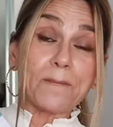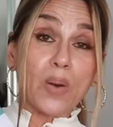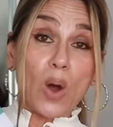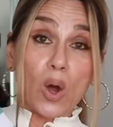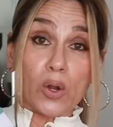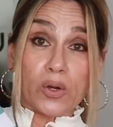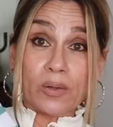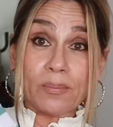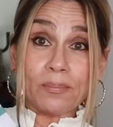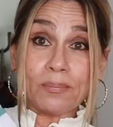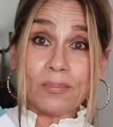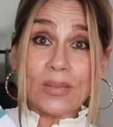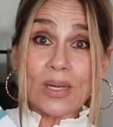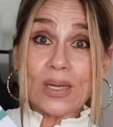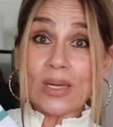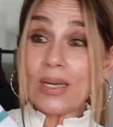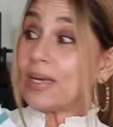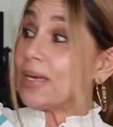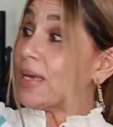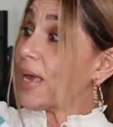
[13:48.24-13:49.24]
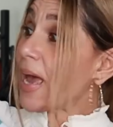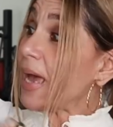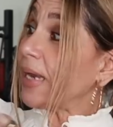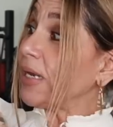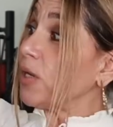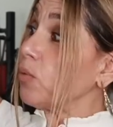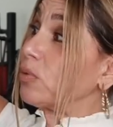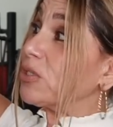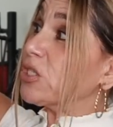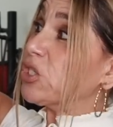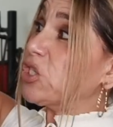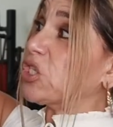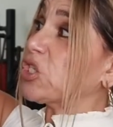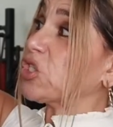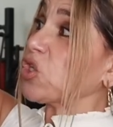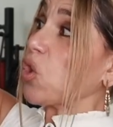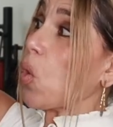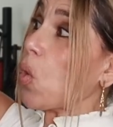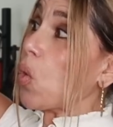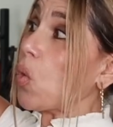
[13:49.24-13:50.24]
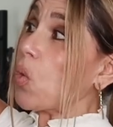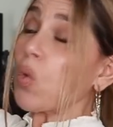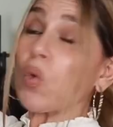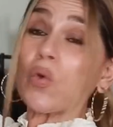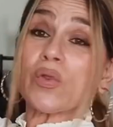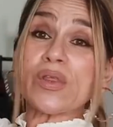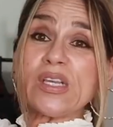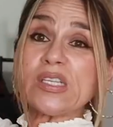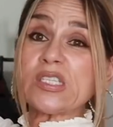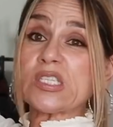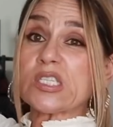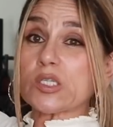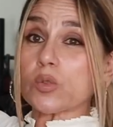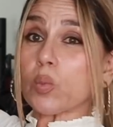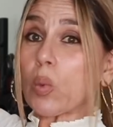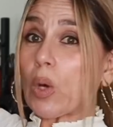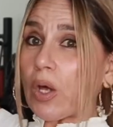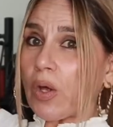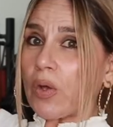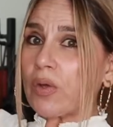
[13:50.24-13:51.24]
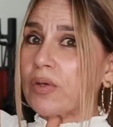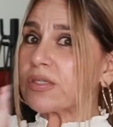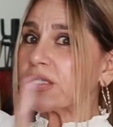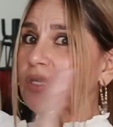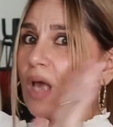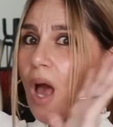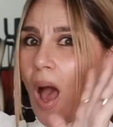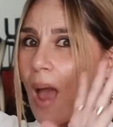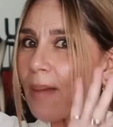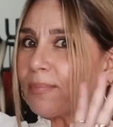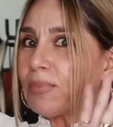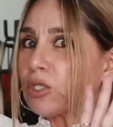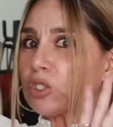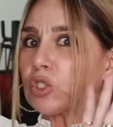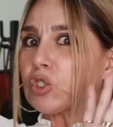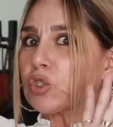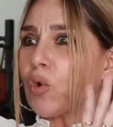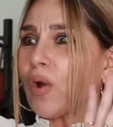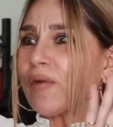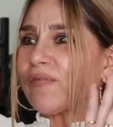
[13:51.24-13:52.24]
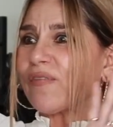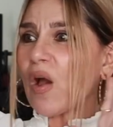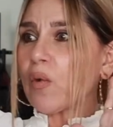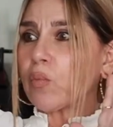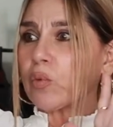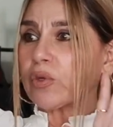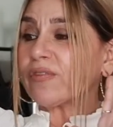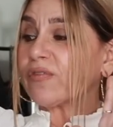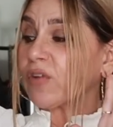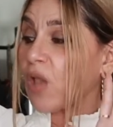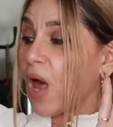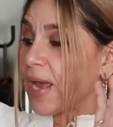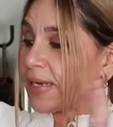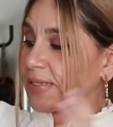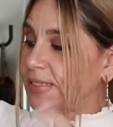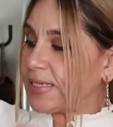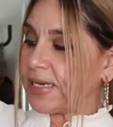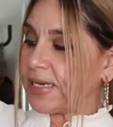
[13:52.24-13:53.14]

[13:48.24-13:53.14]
bottom and it was just all these swirls, I'm not sure if I would have liked